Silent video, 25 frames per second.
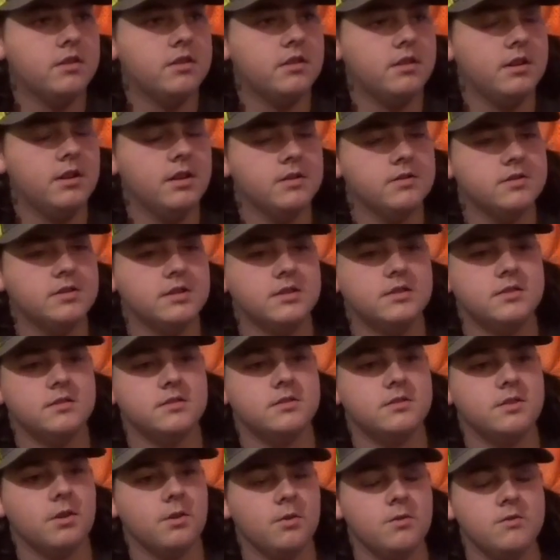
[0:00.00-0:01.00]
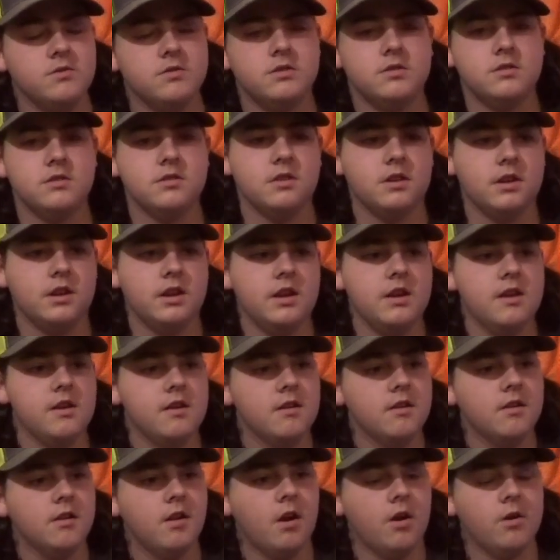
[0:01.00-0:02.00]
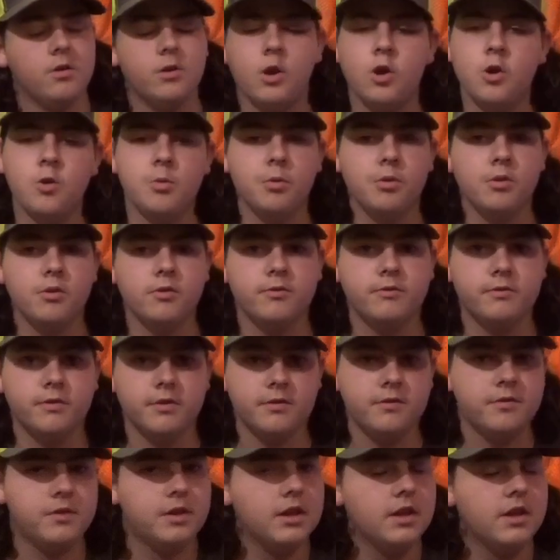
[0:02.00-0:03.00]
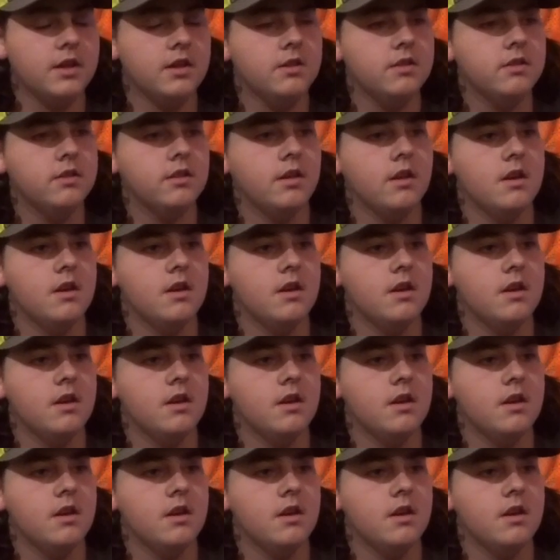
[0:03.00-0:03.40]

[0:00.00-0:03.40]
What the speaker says: Deer season starts here October 15th.